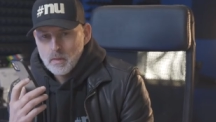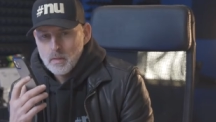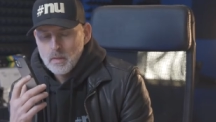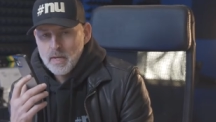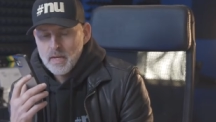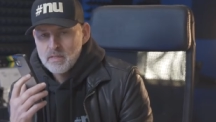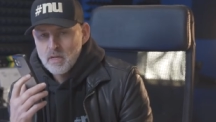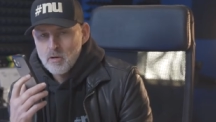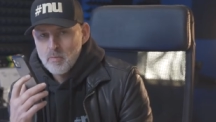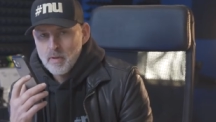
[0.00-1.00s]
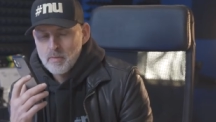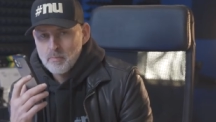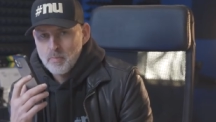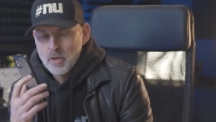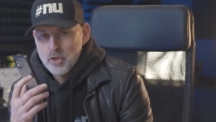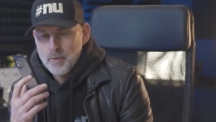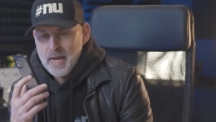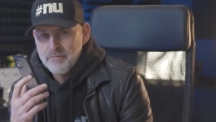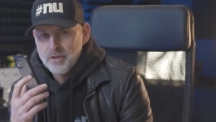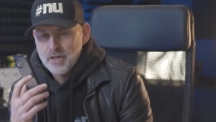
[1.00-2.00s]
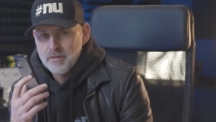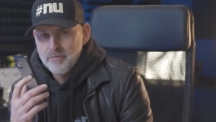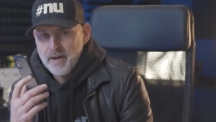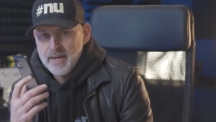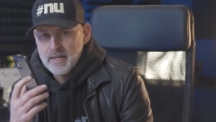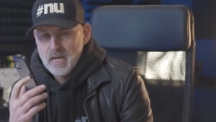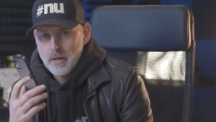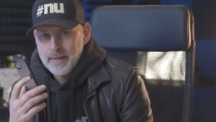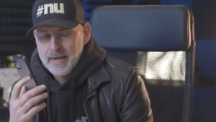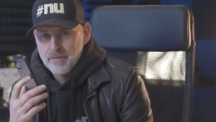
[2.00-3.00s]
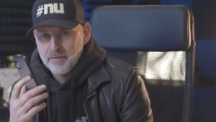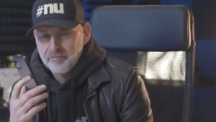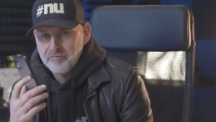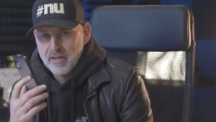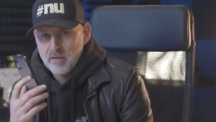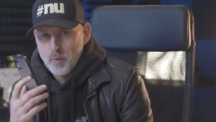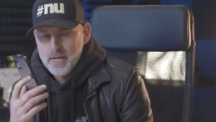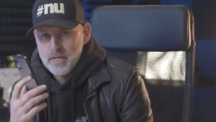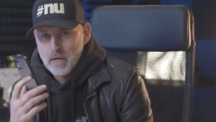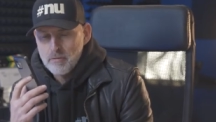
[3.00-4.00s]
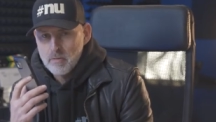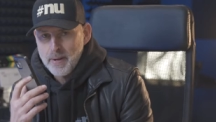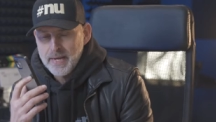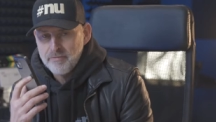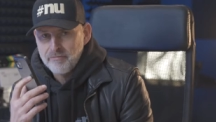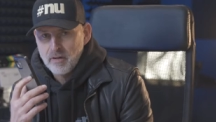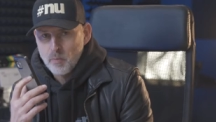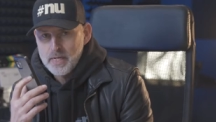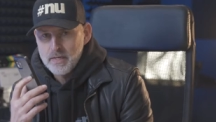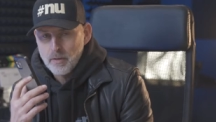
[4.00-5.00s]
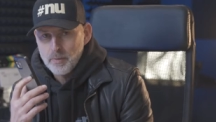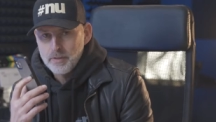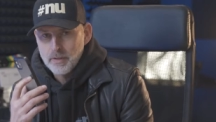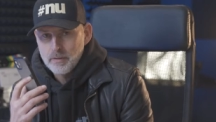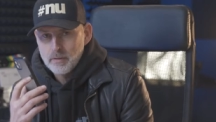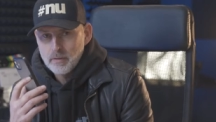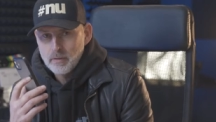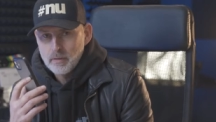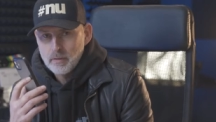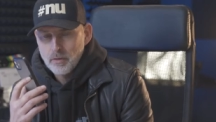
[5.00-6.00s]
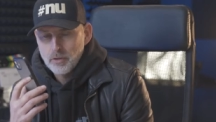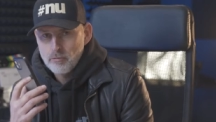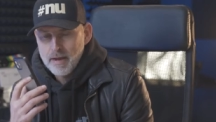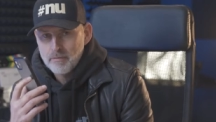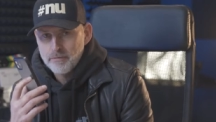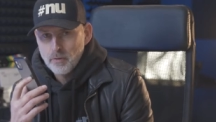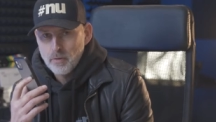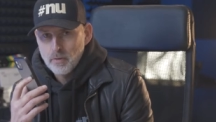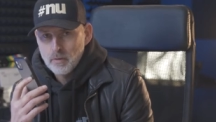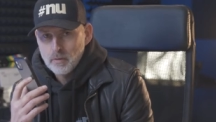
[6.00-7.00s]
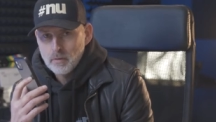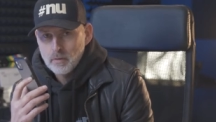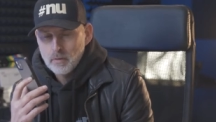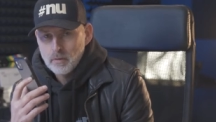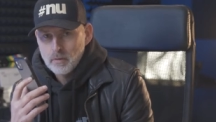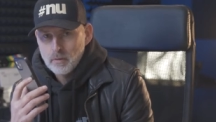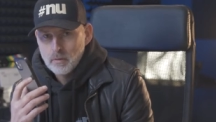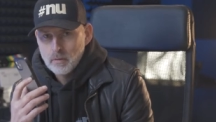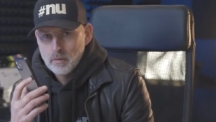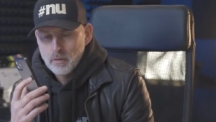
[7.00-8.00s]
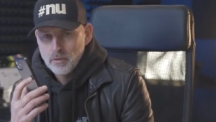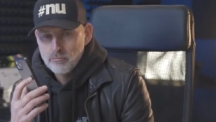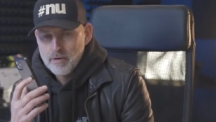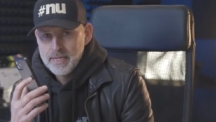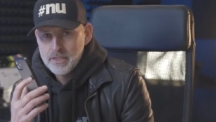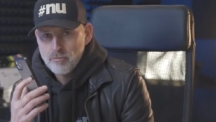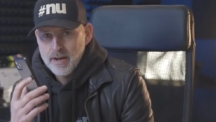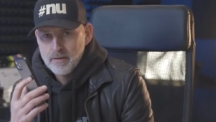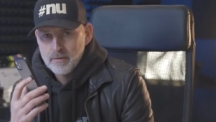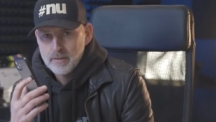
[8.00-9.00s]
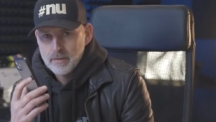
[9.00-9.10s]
Yeah, so but you would have the conveyor going out the front window, the bay front window, wouldn't you? On the ground floor. On the raised ground.